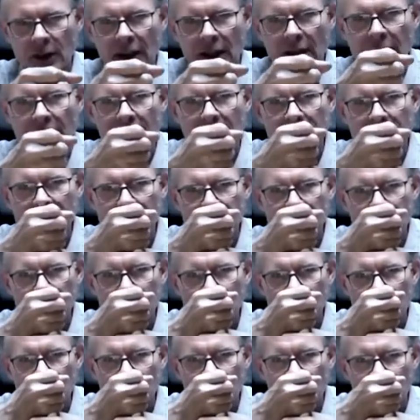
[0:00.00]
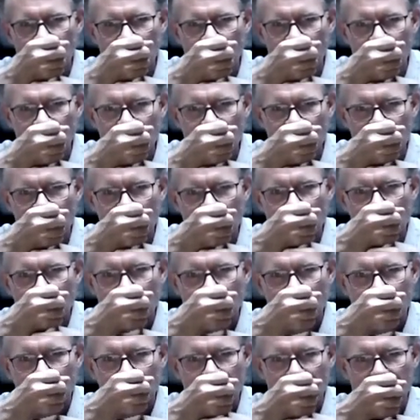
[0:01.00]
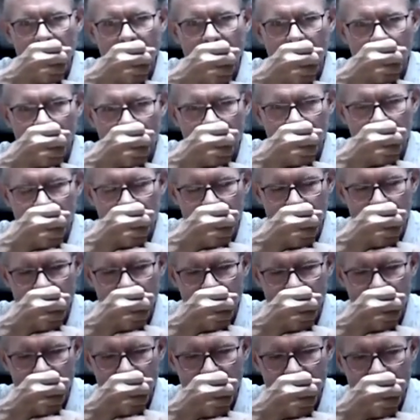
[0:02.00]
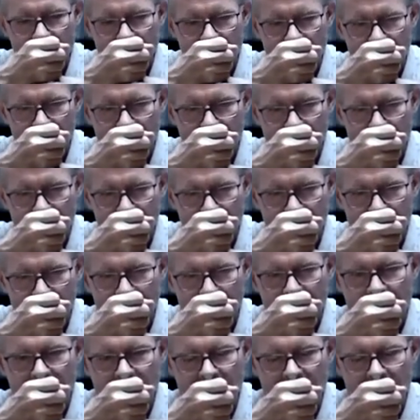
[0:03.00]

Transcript: And this is in front, this one tube, like